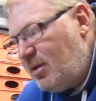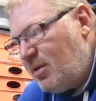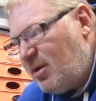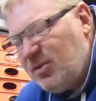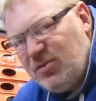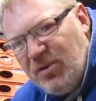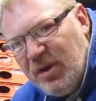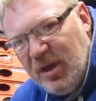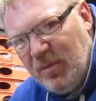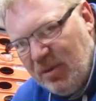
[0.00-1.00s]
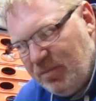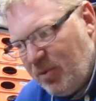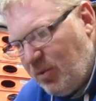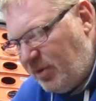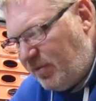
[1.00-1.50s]
I'll just try and keep it
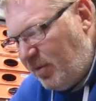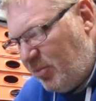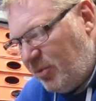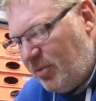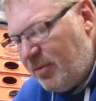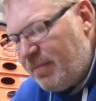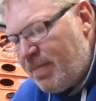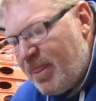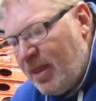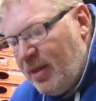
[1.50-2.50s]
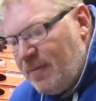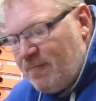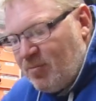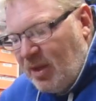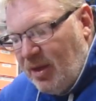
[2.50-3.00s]
quite simple.
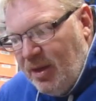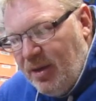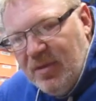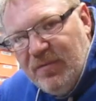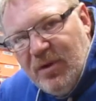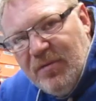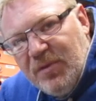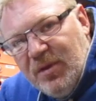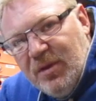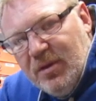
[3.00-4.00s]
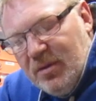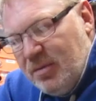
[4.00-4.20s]
If you're after